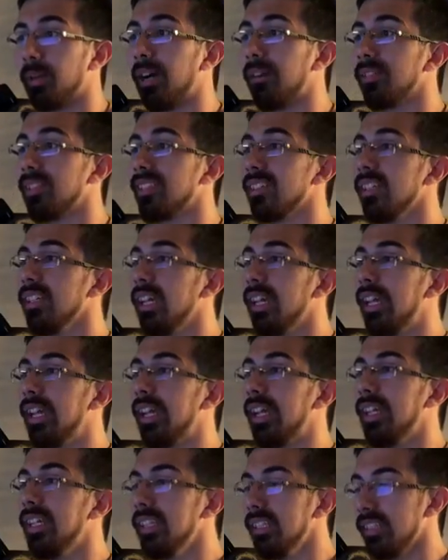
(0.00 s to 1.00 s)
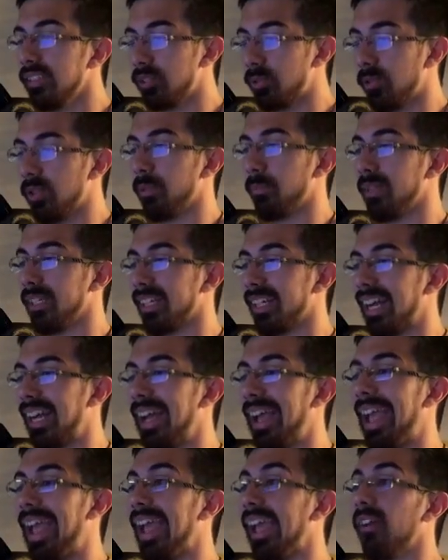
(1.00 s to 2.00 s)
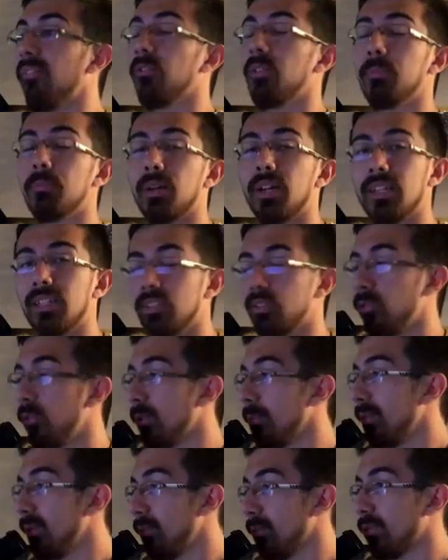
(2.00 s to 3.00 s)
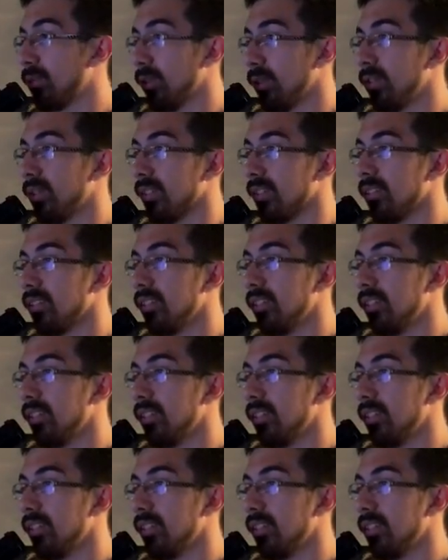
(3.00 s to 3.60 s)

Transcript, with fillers: Obviously, he is going to be a guy everybody's going to be recruiting.